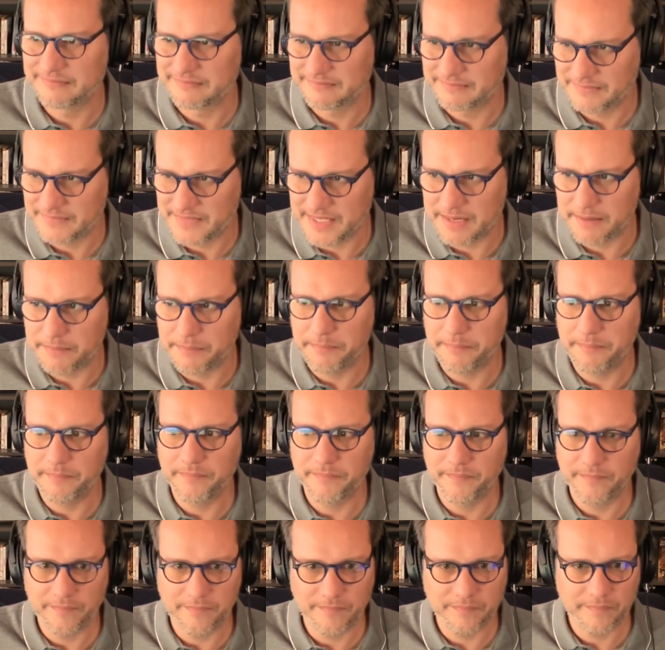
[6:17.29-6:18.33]

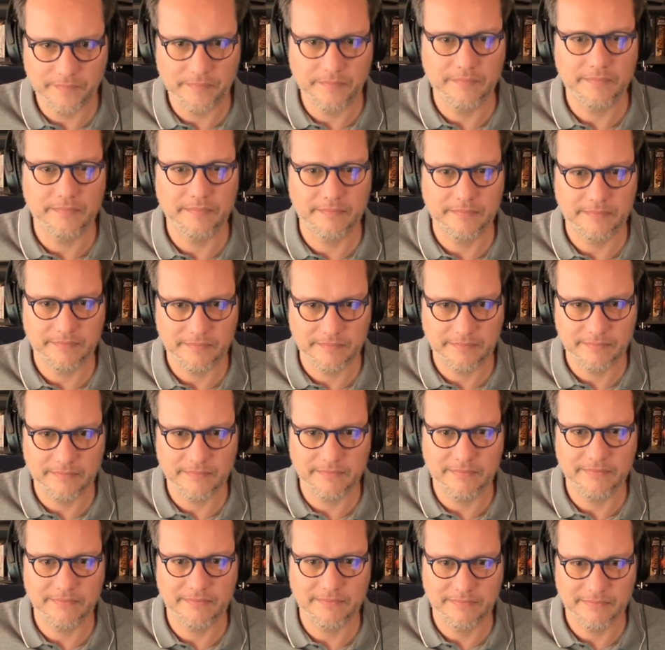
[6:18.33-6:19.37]

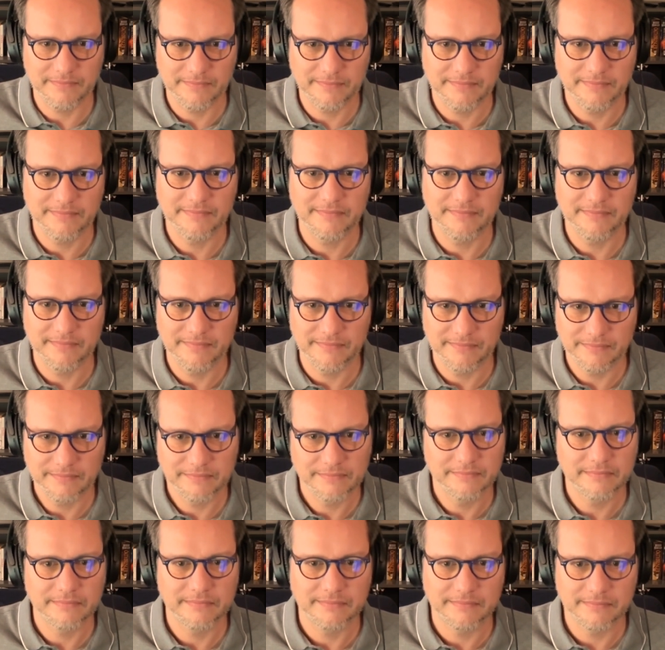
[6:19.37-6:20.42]

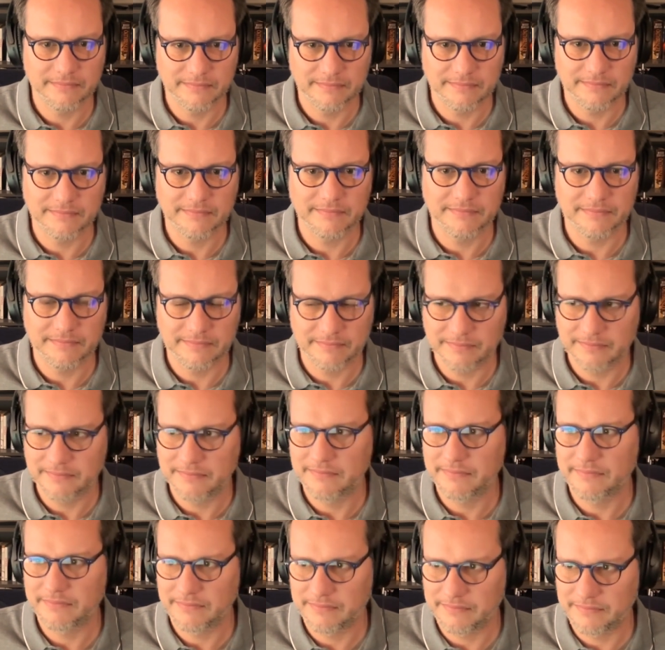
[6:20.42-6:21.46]

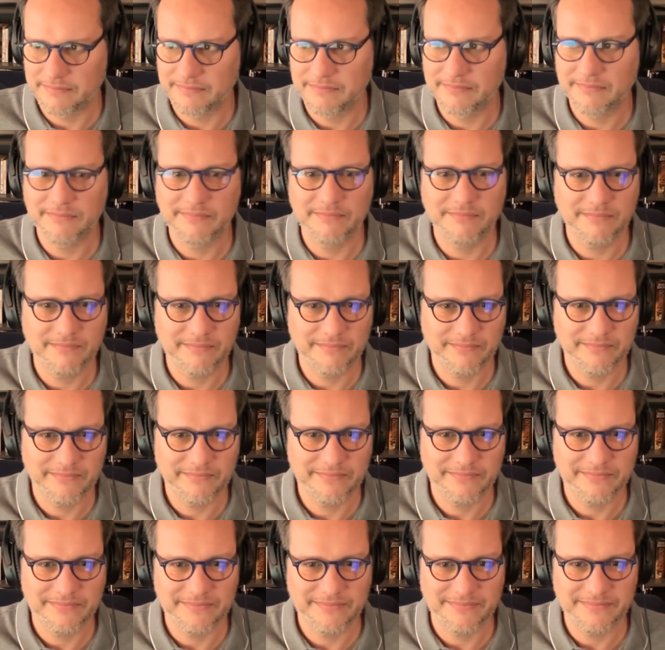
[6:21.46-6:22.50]

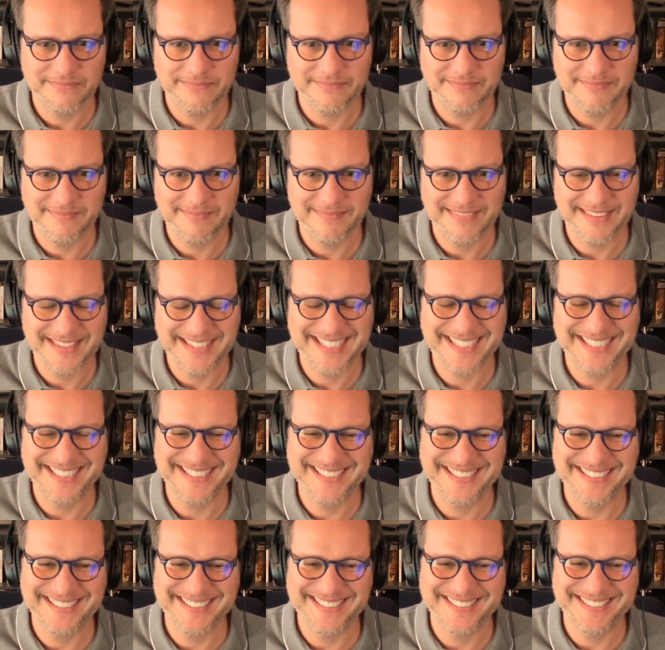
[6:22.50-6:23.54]

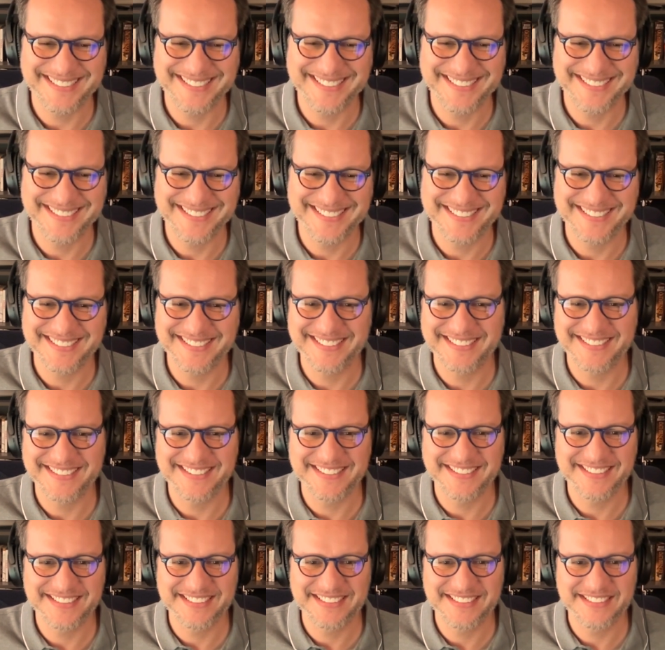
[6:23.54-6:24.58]

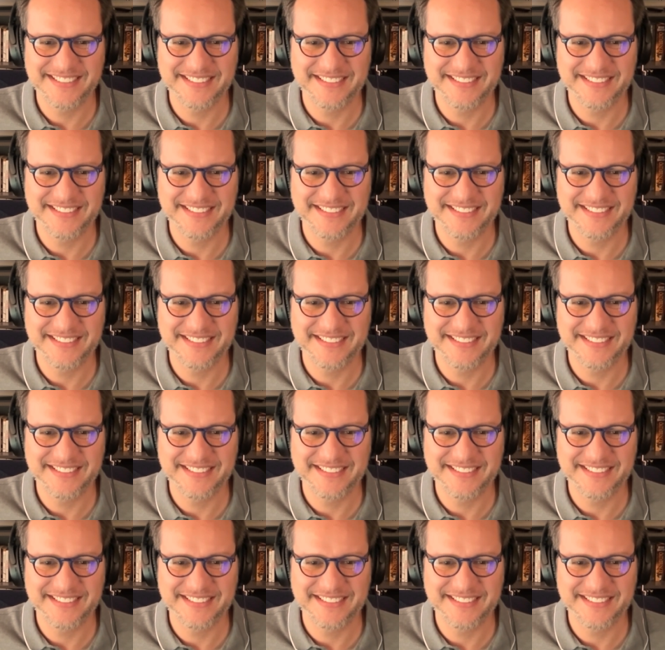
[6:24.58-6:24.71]
No words are spoken by the person on screen.